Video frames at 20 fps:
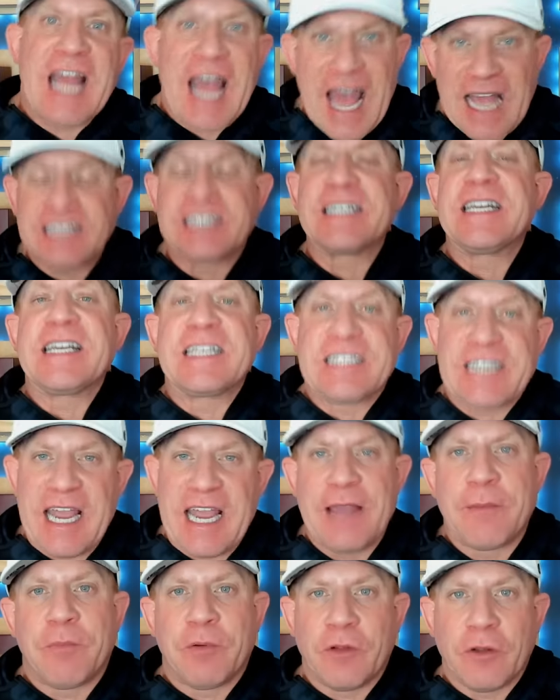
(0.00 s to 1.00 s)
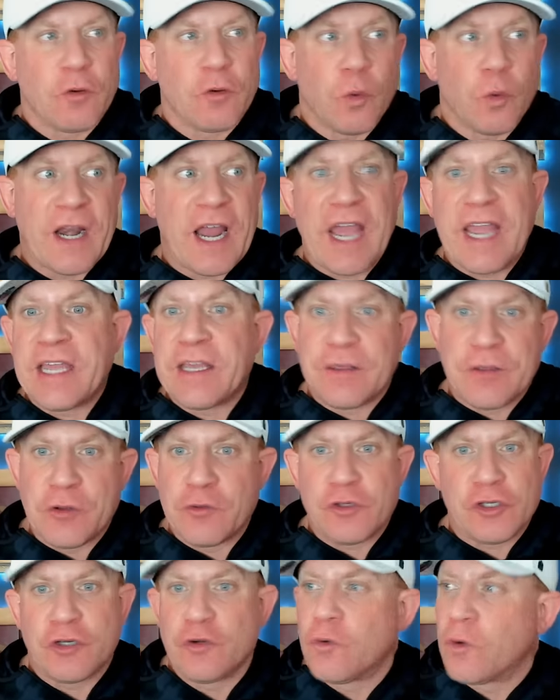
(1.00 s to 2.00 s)
as an example, or when I
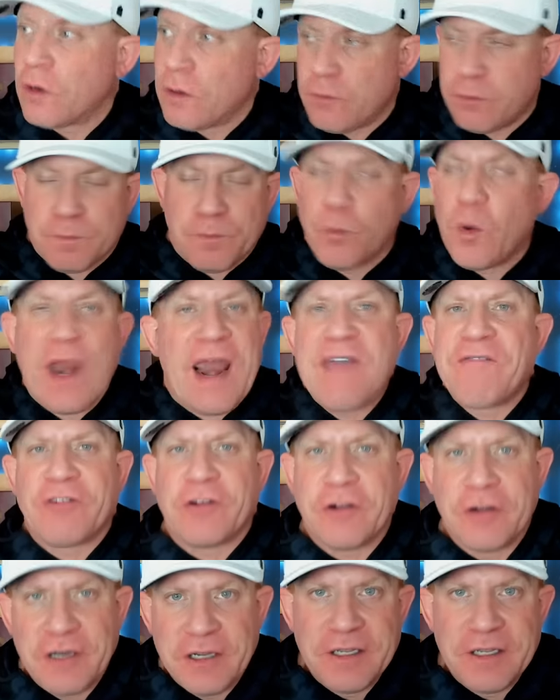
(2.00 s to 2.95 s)
used to, or whatever.